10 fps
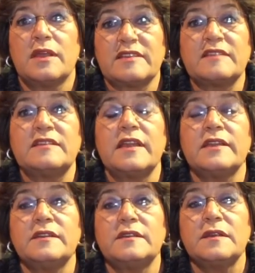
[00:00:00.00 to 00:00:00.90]

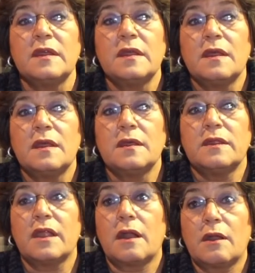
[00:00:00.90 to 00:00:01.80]
assassinated.
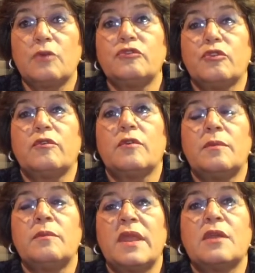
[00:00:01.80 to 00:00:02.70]
There are also
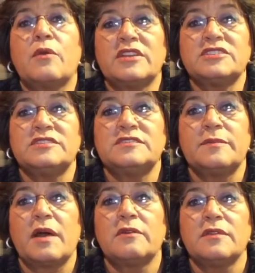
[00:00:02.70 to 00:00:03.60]
many questions
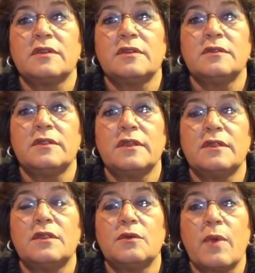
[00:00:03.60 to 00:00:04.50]
about
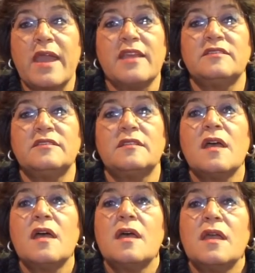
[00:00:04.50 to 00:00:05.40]
the ways
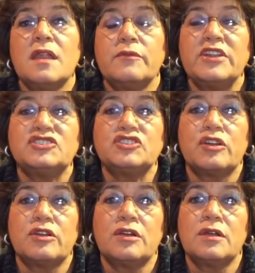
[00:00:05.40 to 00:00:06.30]
in which
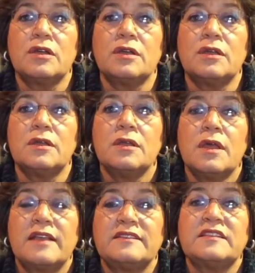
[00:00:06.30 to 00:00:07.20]

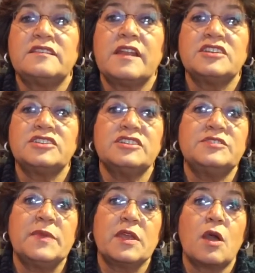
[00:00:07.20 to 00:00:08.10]
assassination
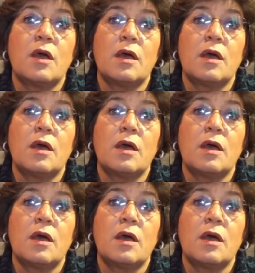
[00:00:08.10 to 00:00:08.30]
is being